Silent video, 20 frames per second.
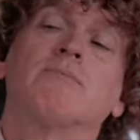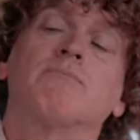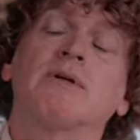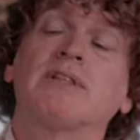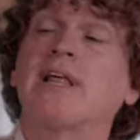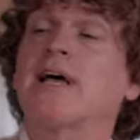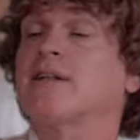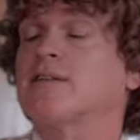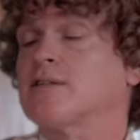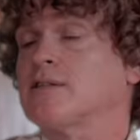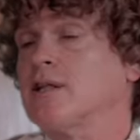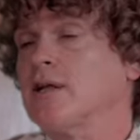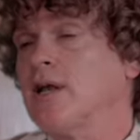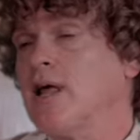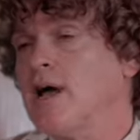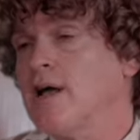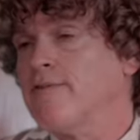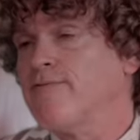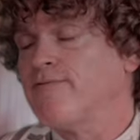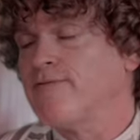but that's the
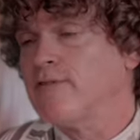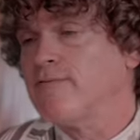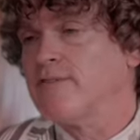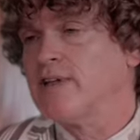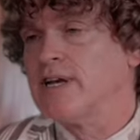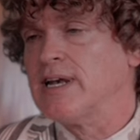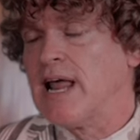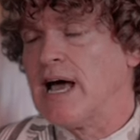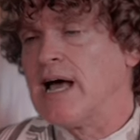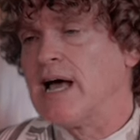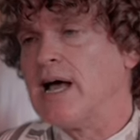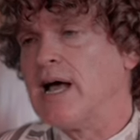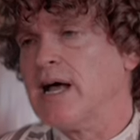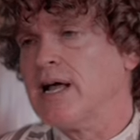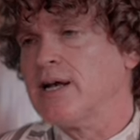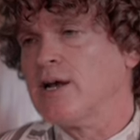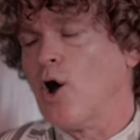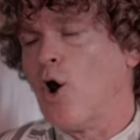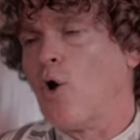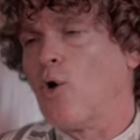life of the
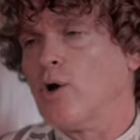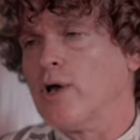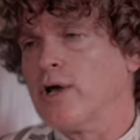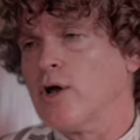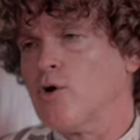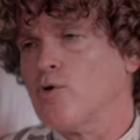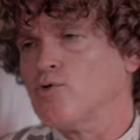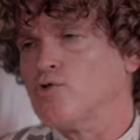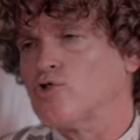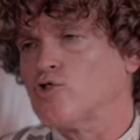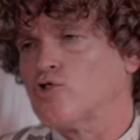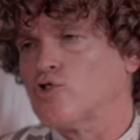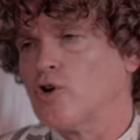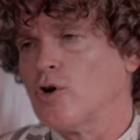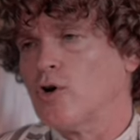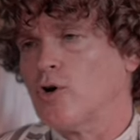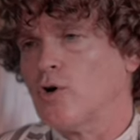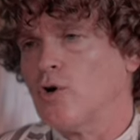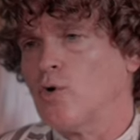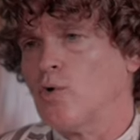non-Holy Ghost
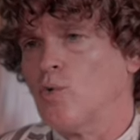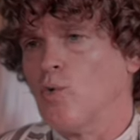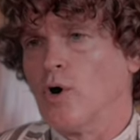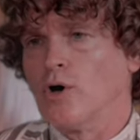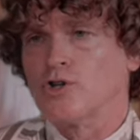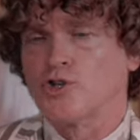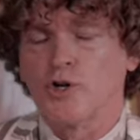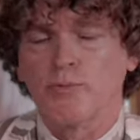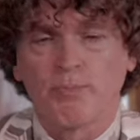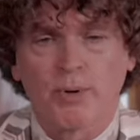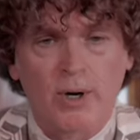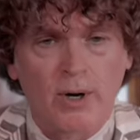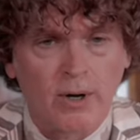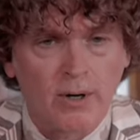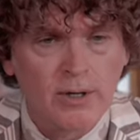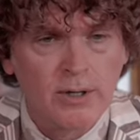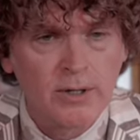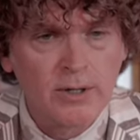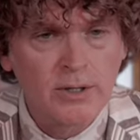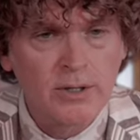
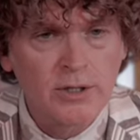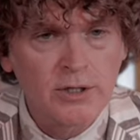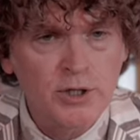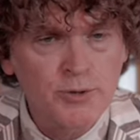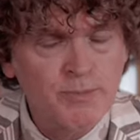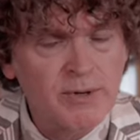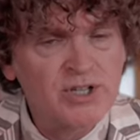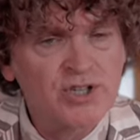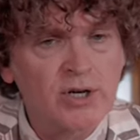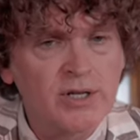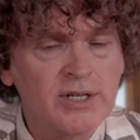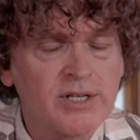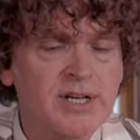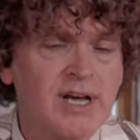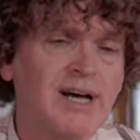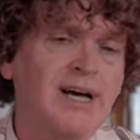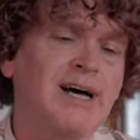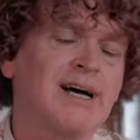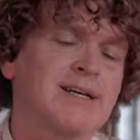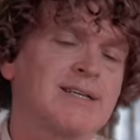worshiper, especially
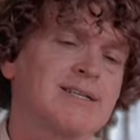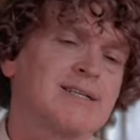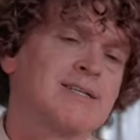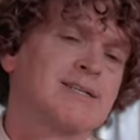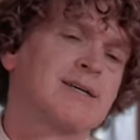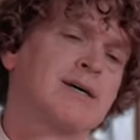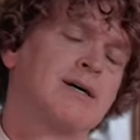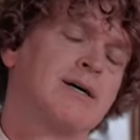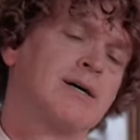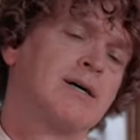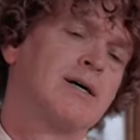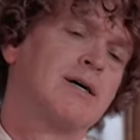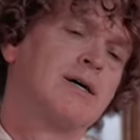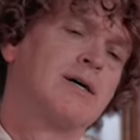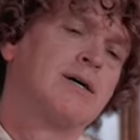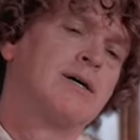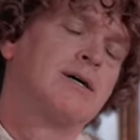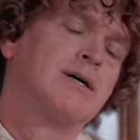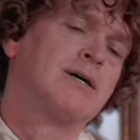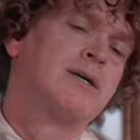to us.
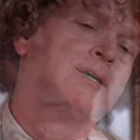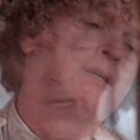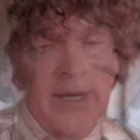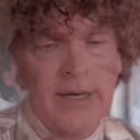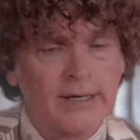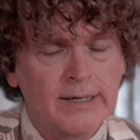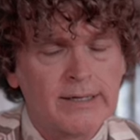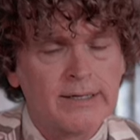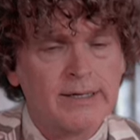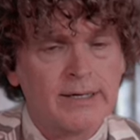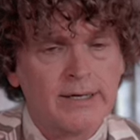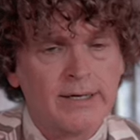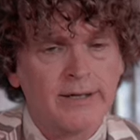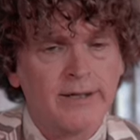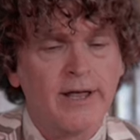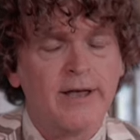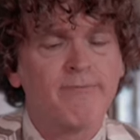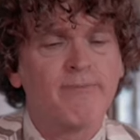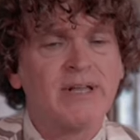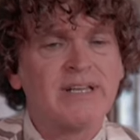
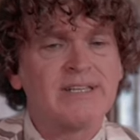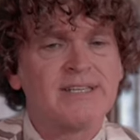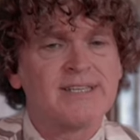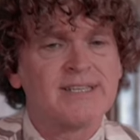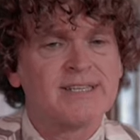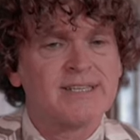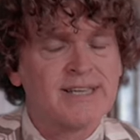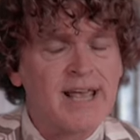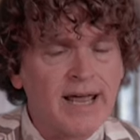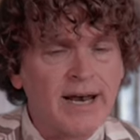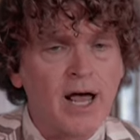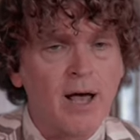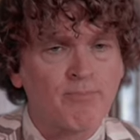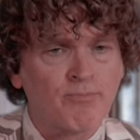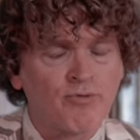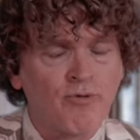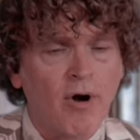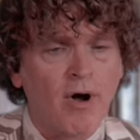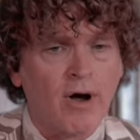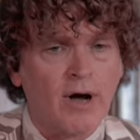They've been set
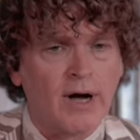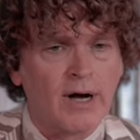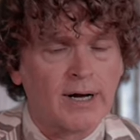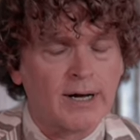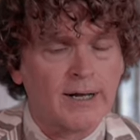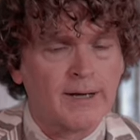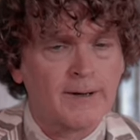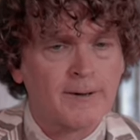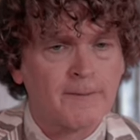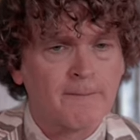up wrong.